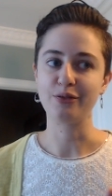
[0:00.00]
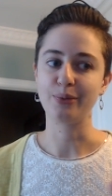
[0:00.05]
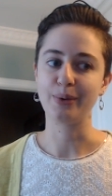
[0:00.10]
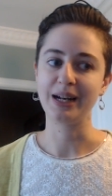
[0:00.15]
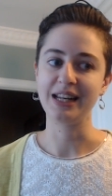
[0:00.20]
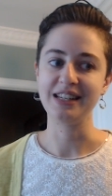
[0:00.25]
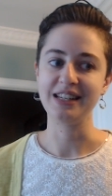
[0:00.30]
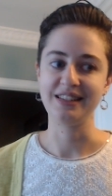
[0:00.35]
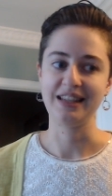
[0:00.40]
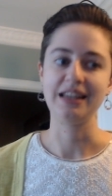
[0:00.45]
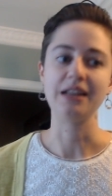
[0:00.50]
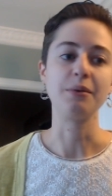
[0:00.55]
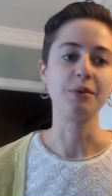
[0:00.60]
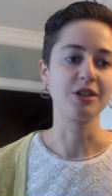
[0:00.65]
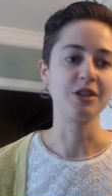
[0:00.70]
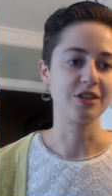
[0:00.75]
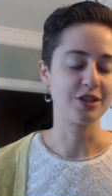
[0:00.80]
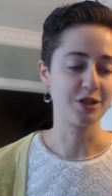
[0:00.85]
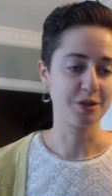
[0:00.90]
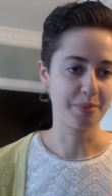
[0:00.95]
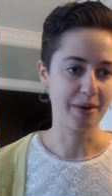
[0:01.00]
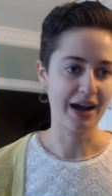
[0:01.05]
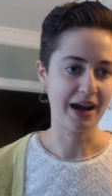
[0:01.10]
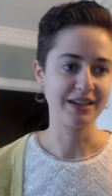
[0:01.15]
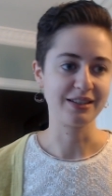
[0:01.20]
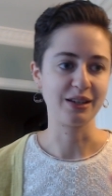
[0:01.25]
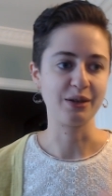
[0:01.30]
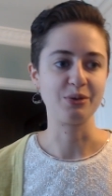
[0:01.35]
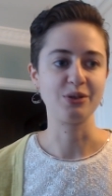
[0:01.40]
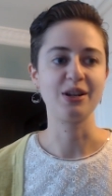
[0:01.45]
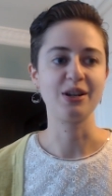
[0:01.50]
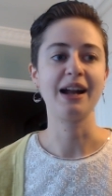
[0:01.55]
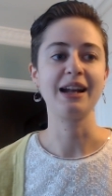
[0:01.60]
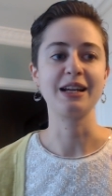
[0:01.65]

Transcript: when it did was a surprise. I was not